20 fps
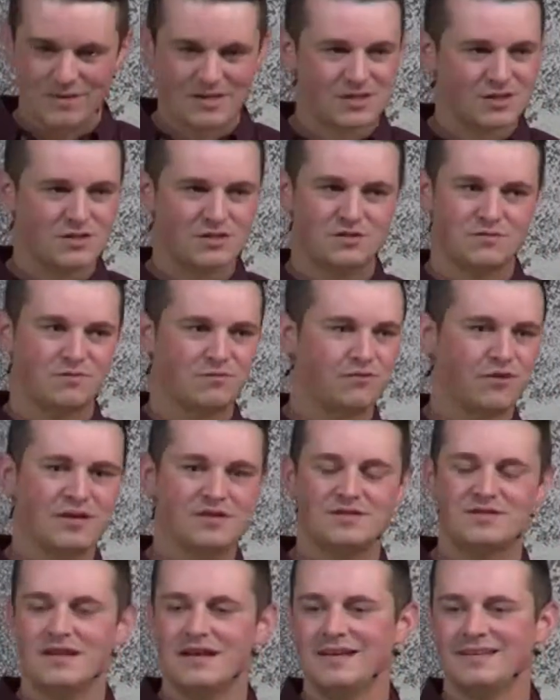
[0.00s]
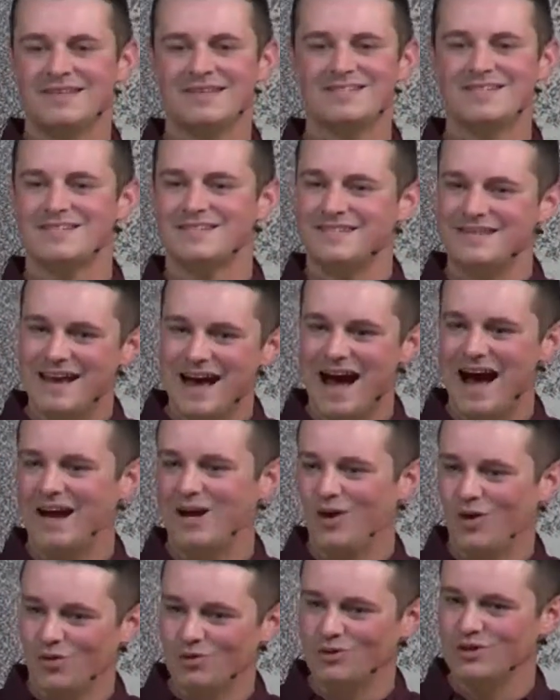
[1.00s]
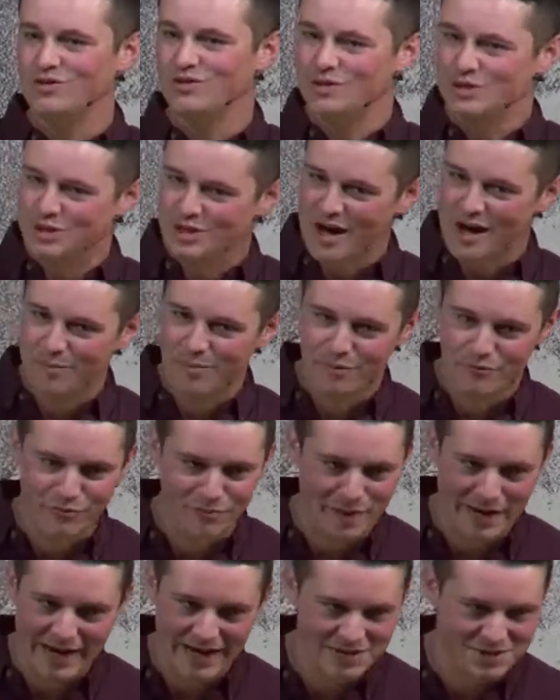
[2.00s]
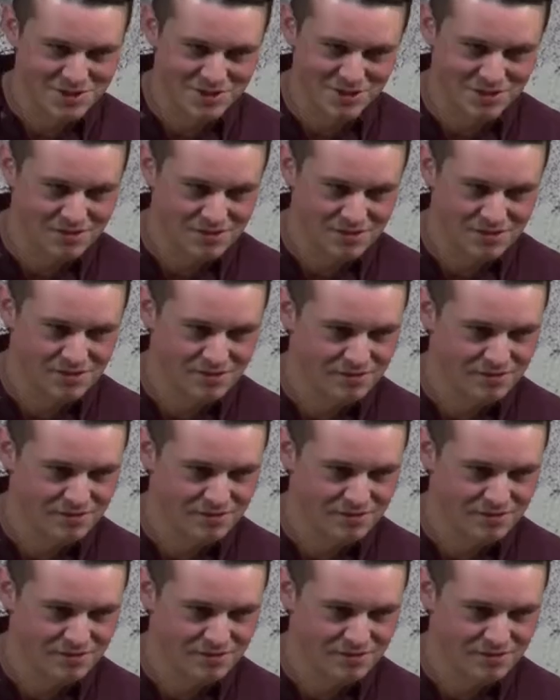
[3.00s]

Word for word: This is, friends, this is not only the job of pastors.